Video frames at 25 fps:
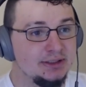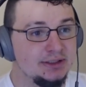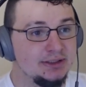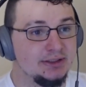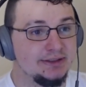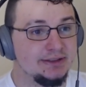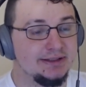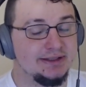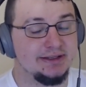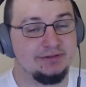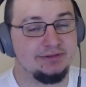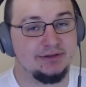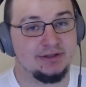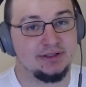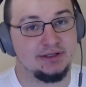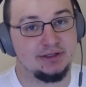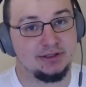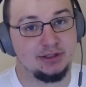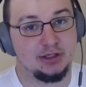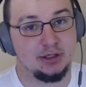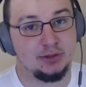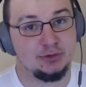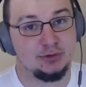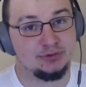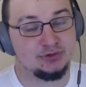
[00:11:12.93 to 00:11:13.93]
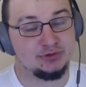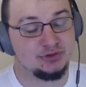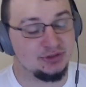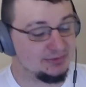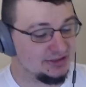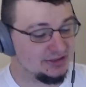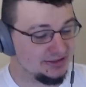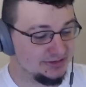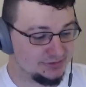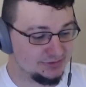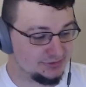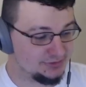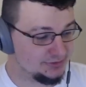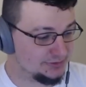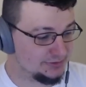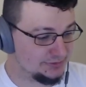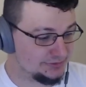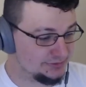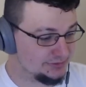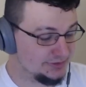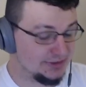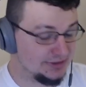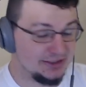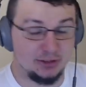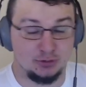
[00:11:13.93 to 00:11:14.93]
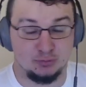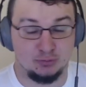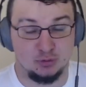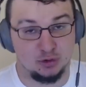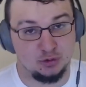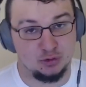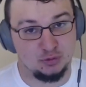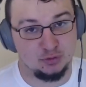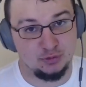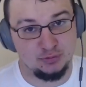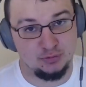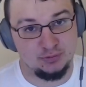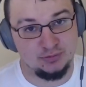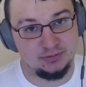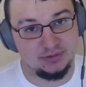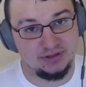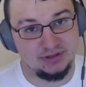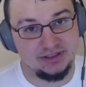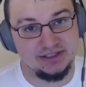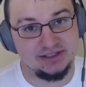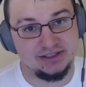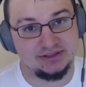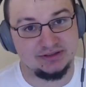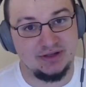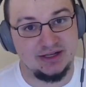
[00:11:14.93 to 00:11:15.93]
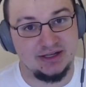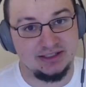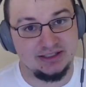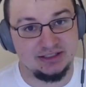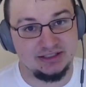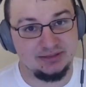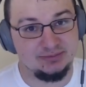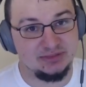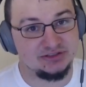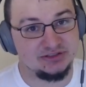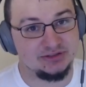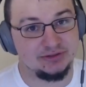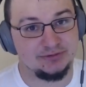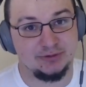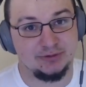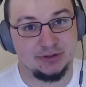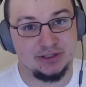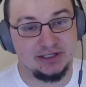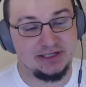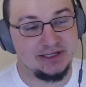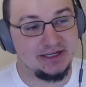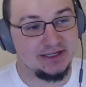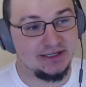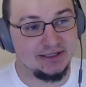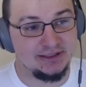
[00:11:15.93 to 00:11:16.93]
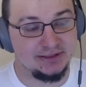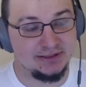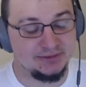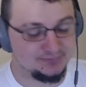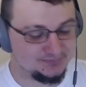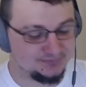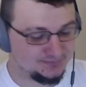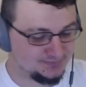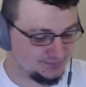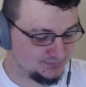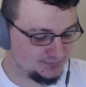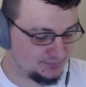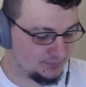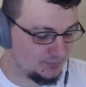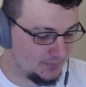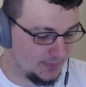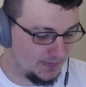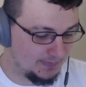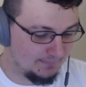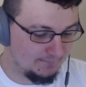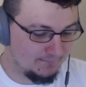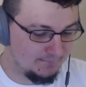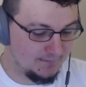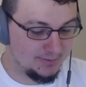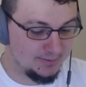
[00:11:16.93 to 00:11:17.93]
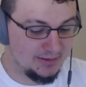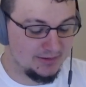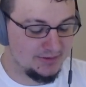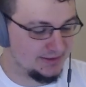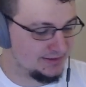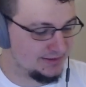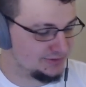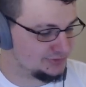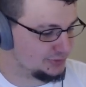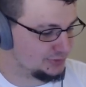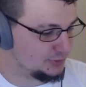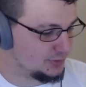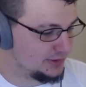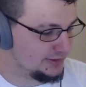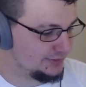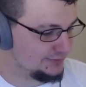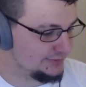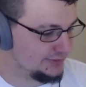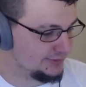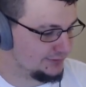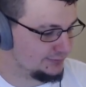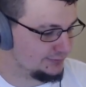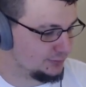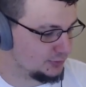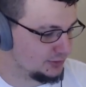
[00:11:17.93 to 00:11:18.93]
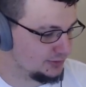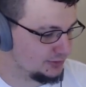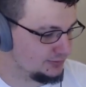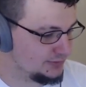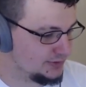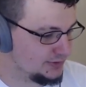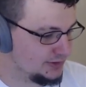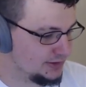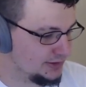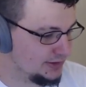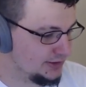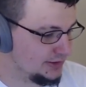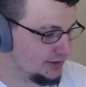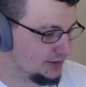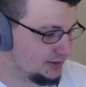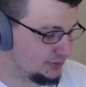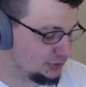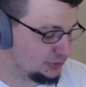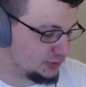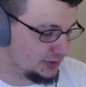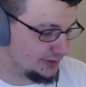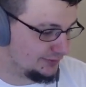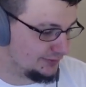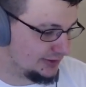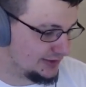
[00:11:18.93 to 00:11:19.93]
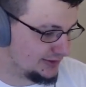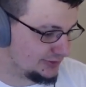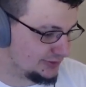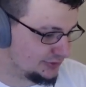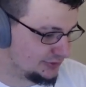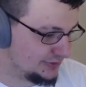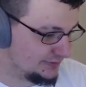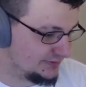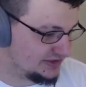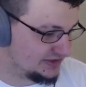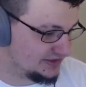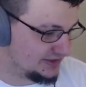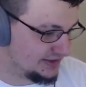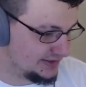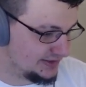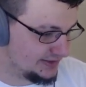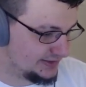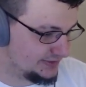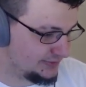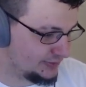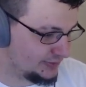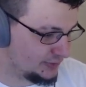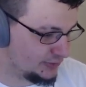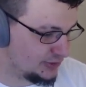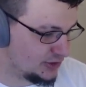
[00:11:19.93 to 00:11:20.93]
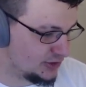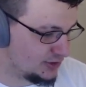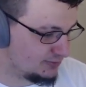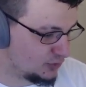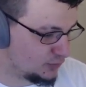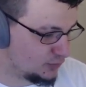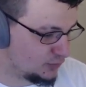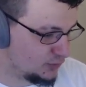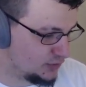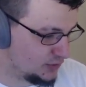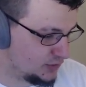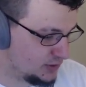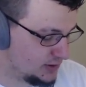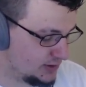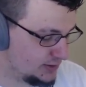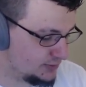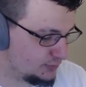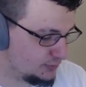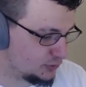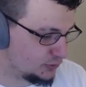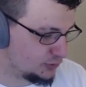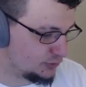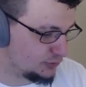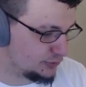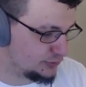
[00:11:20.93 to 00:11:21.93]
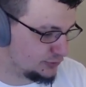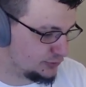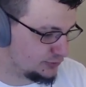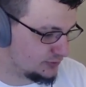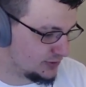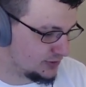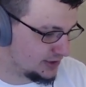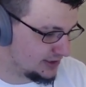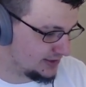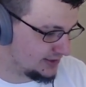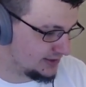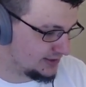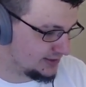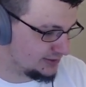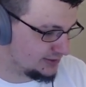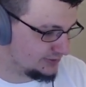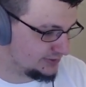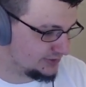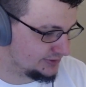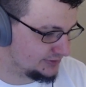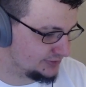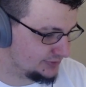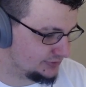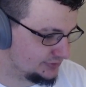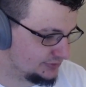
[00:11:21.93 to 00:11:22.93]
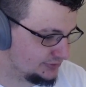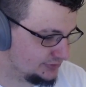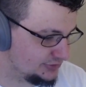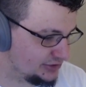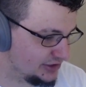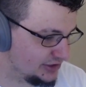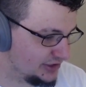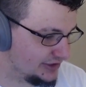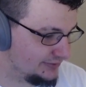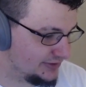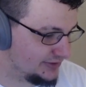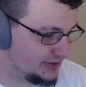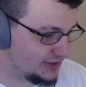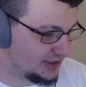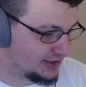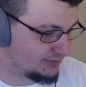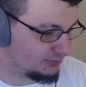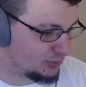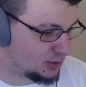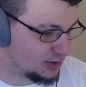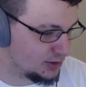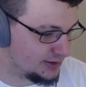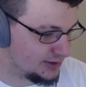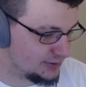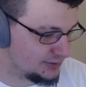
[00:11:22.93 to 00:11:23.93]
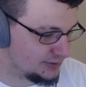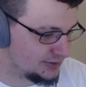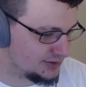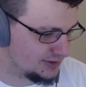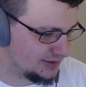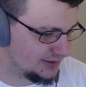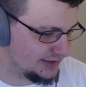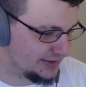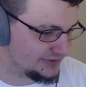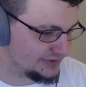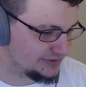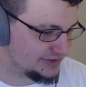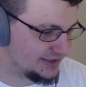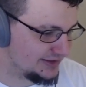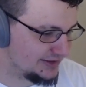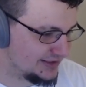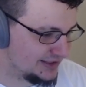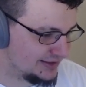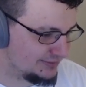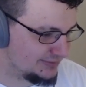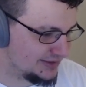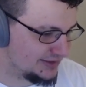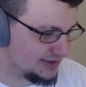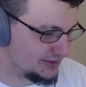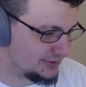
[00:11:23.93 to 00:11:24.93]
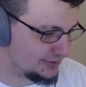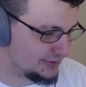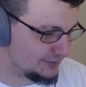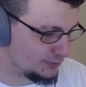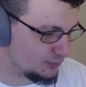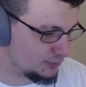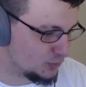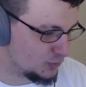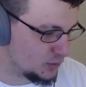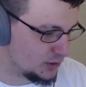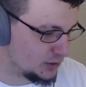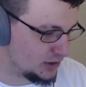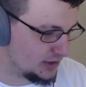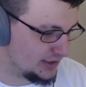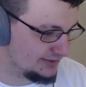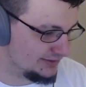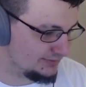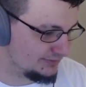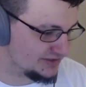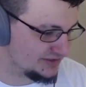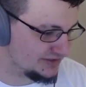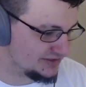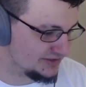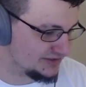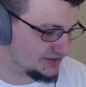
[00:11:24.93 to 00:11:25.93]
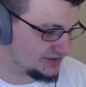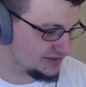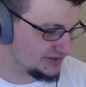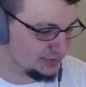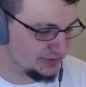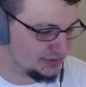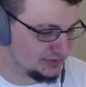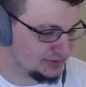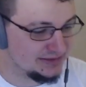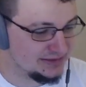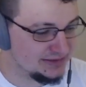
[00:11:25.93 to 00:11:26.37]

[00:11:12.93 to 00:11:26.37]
Kiffin can coach. I mean, it's just, he can recruit. Kids like him. He's a funny guy. I think that's a great fit for him. 12 letters of intent. Their number one recruit right now is Jakevion Brown, outside linebacker from Warren Lake, Mississippi.